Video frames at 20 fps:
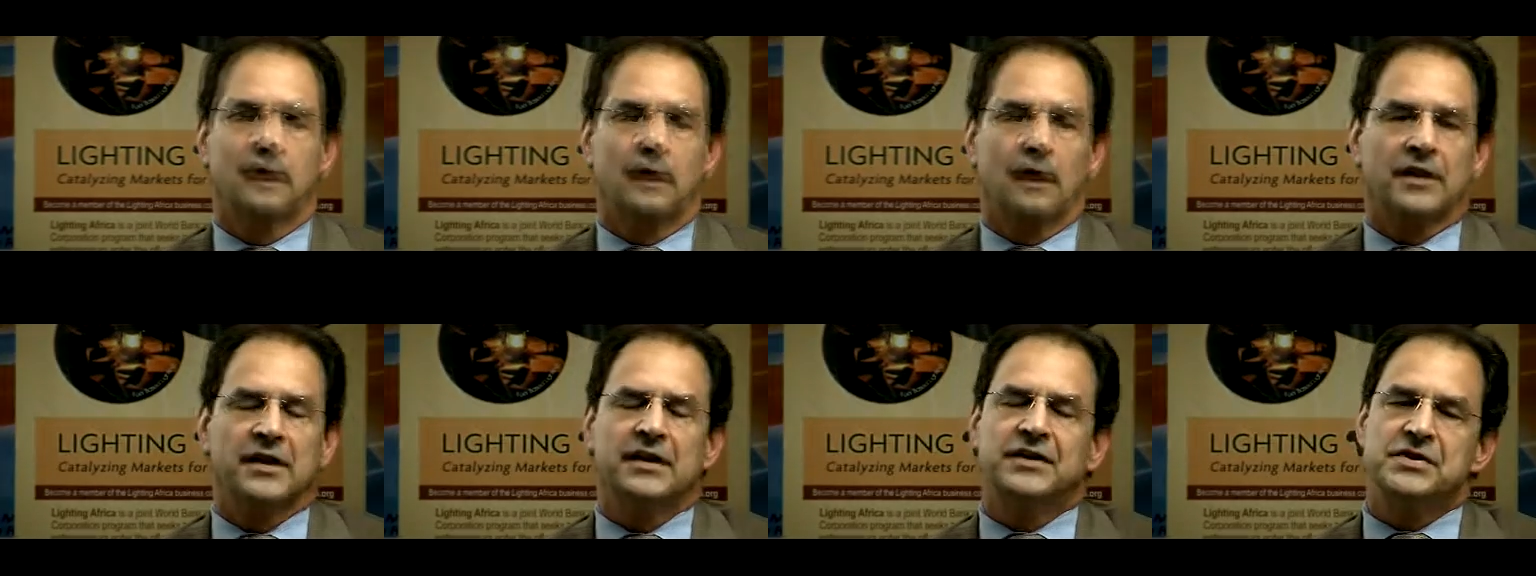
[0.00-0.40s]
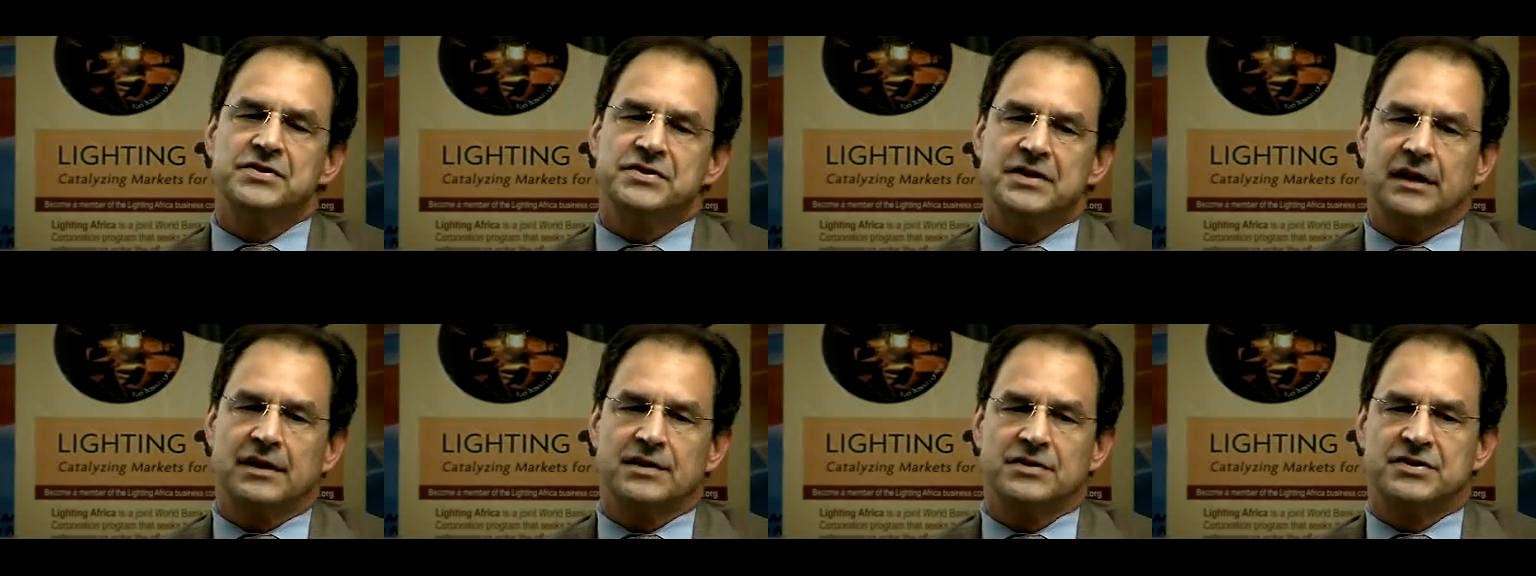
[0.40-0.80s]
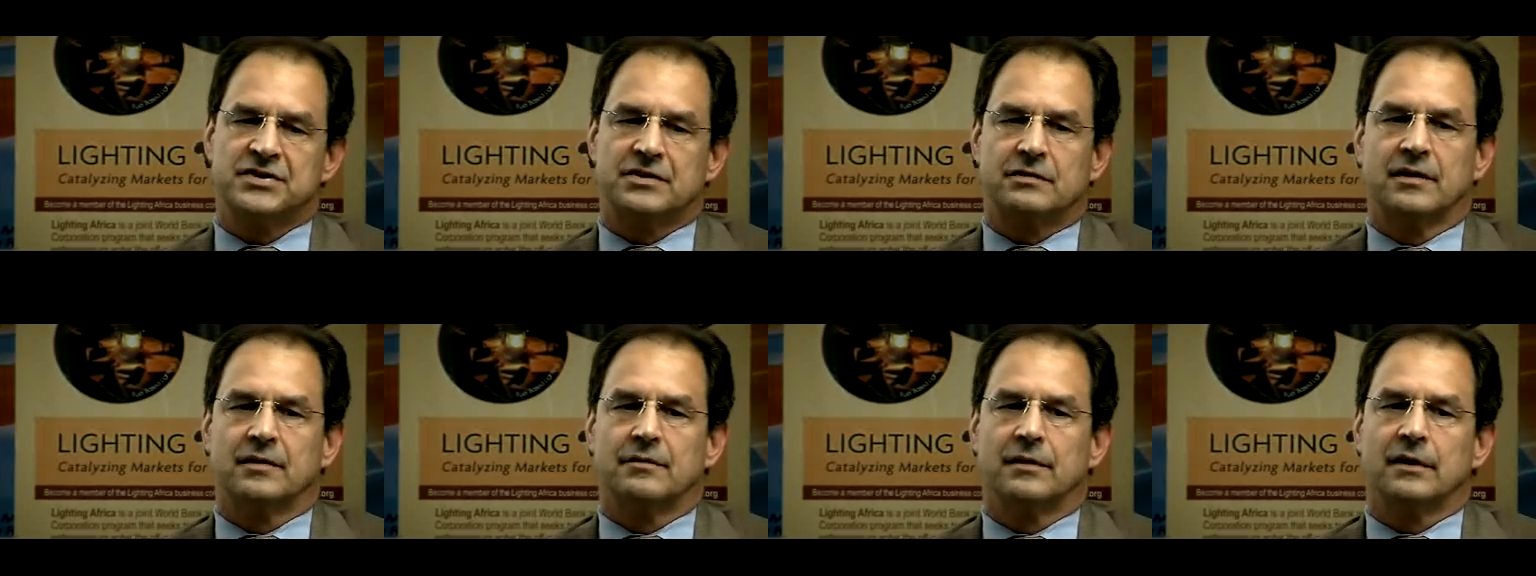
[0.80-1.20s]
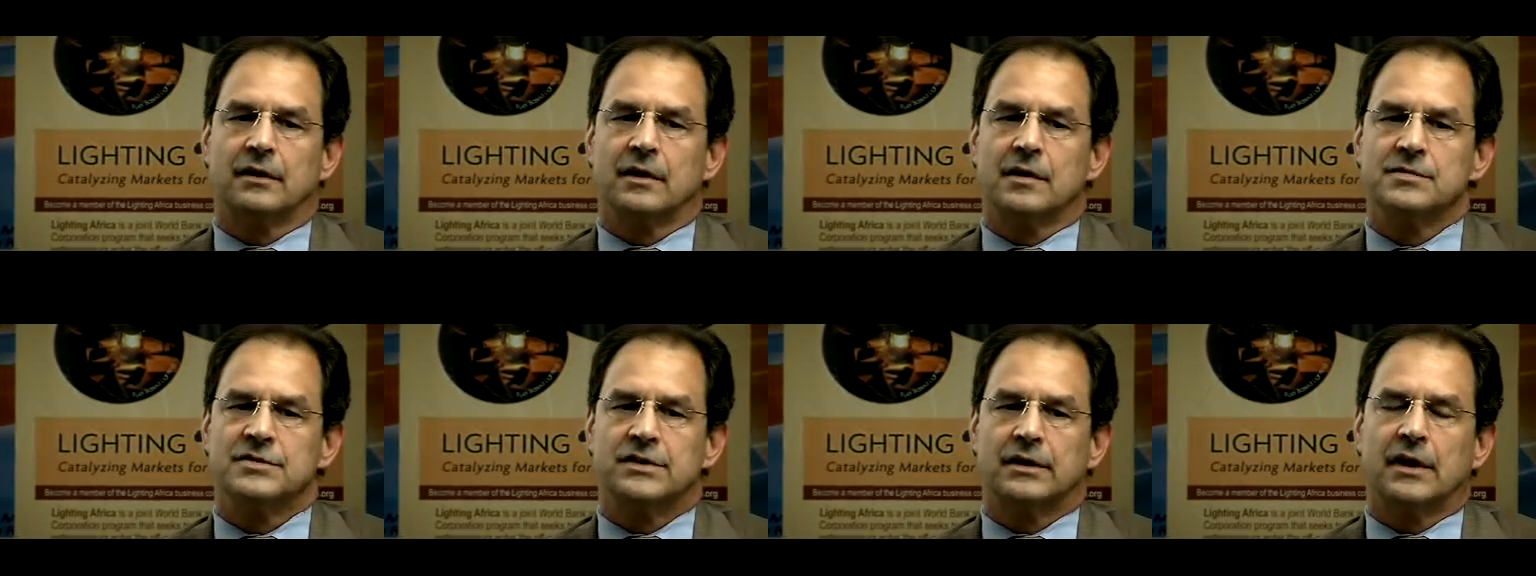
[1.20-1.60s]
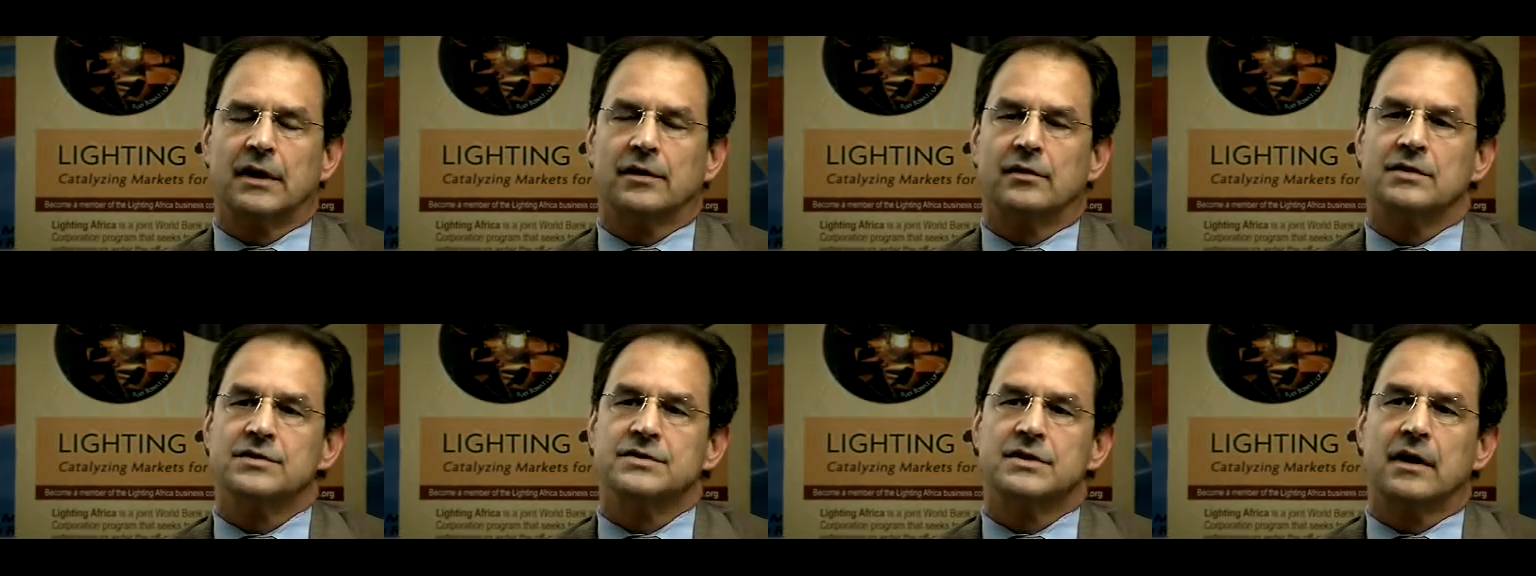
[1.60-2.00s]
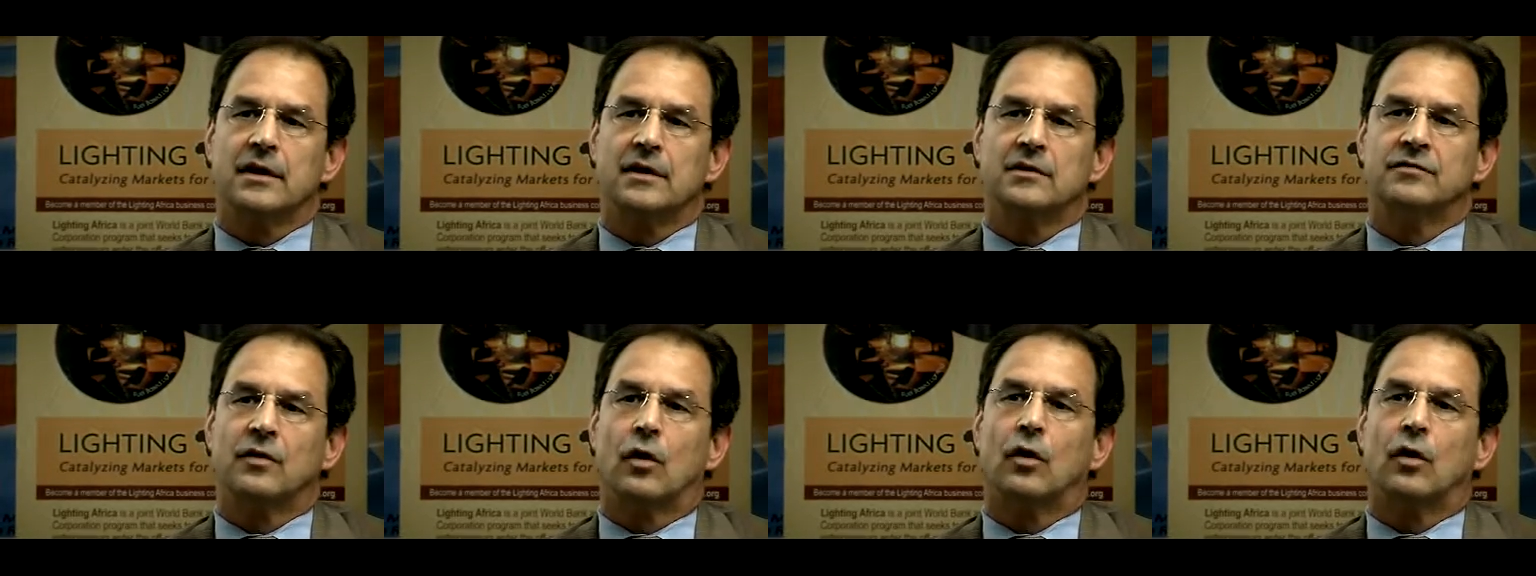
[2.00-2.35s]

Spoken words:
I think the second stream that comes together is that of